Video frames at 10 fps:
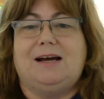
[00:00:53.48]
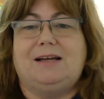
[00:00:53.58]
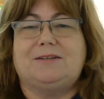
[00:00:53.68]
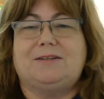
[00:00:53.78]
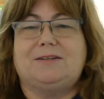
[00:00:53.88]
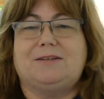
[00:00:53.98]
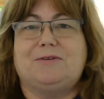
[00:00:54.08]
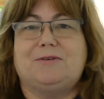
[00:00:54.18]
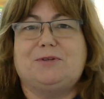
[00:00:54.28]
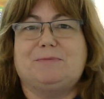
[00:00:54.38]
it's
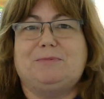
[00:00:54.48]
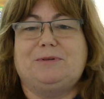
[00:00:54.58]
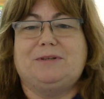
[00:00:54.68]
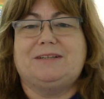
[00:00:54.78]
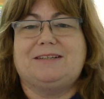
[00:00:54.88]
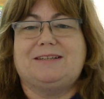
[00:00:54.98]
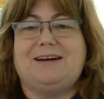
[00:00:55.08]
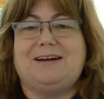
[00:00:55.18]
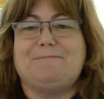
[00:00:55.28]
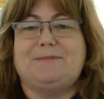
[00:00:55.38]
not on at this
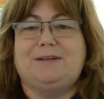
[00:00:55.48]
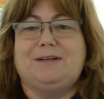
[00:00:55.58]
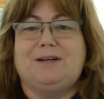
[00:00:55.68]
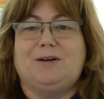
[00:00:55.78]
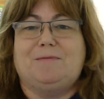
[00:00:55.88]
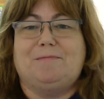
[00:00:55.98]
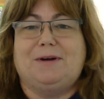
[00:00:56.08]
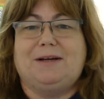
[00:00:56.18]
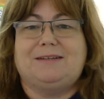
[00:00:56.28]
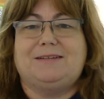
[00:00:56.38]
time.
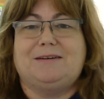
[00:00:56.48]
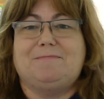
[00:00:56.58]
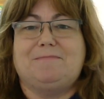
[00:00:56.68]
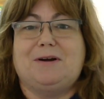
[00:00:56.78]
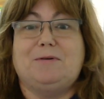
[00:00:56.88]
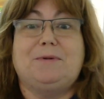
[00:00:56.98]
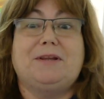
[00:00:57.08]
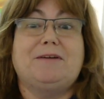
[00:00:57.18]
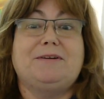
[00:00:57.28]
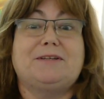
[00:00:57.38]
But I'll be
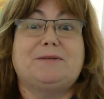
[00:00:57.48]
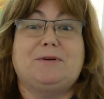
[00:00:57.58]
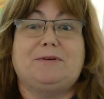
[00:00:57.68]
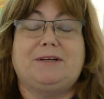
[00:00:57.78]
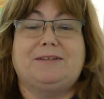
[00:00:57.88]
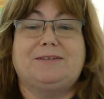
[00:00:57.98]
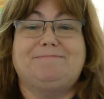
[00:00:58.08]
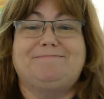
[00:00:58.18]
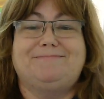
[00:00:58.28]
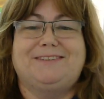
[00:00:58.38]
there in spirit.
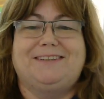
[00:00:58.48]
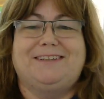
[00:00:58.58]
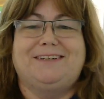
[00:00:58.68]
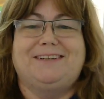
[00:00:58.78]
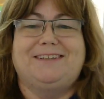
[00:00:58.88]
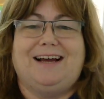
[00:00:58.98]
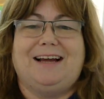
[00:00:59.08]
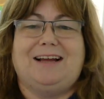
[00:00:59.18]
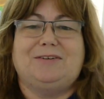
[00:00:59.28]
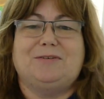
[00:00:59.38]

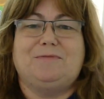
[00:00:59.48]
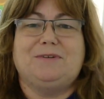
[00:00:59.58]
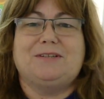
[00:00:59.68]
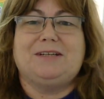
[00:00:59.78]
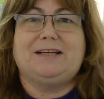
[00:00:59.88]
And obviously